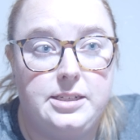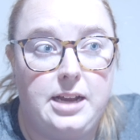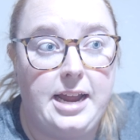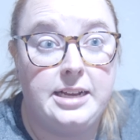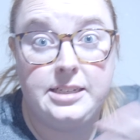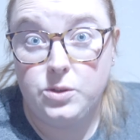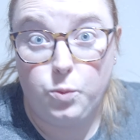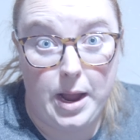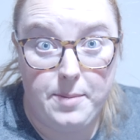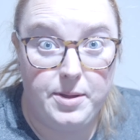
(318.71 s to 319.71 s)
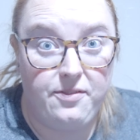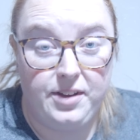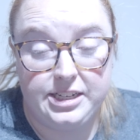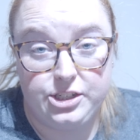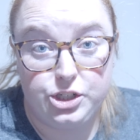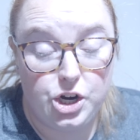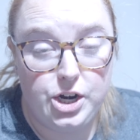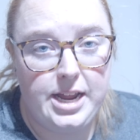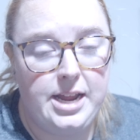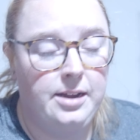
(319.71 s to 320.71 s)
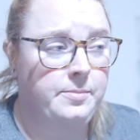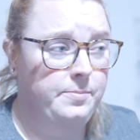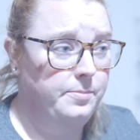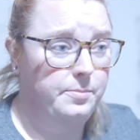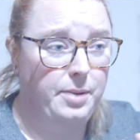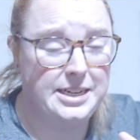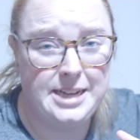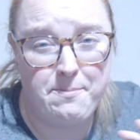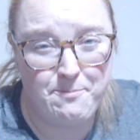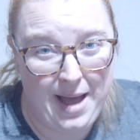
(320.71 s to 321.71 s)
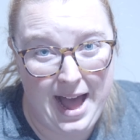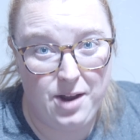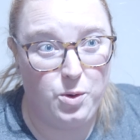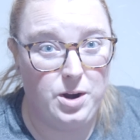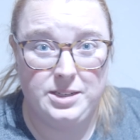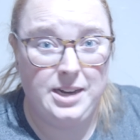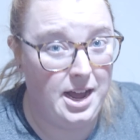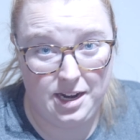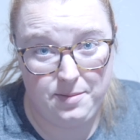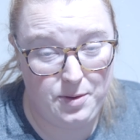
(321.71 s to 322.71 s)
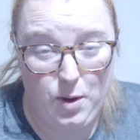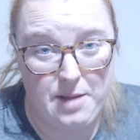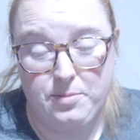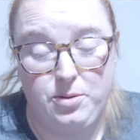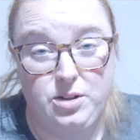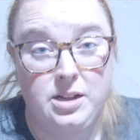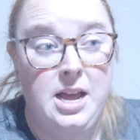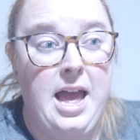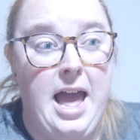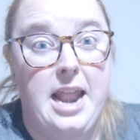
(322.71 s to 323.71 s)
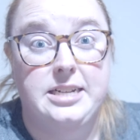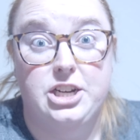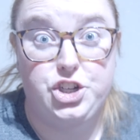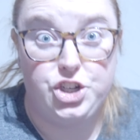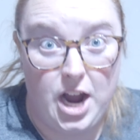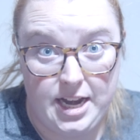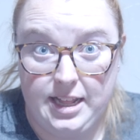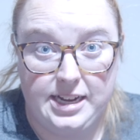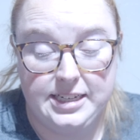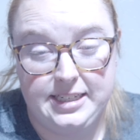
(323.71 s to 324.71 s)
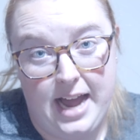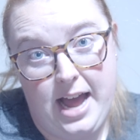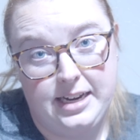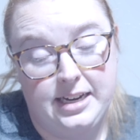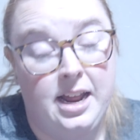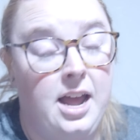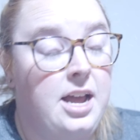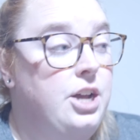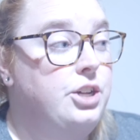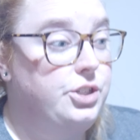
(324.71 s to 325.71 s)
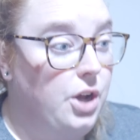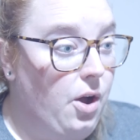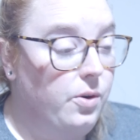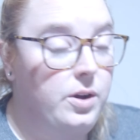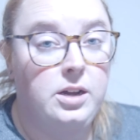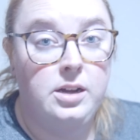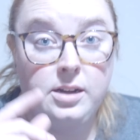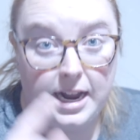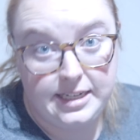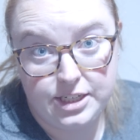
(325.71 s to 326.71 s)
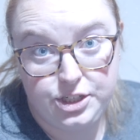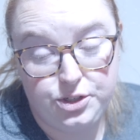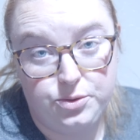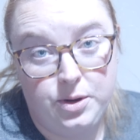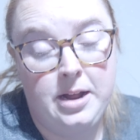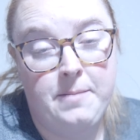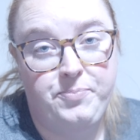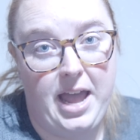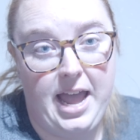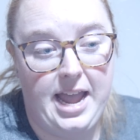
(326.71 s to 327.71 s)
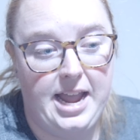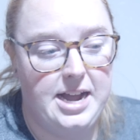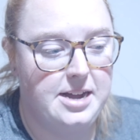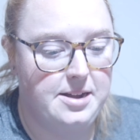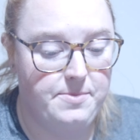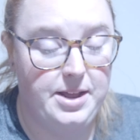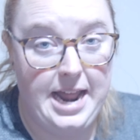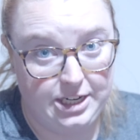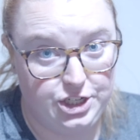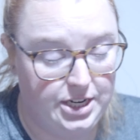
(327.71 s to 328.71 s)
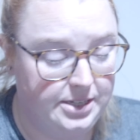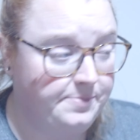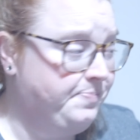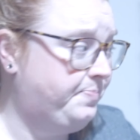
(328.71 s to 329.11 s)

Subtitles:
I can still wipe it if it gets dirty, but it's not matte where it's not going to be wipeable, and it's not shiny like a satin. So I did do an eggshell.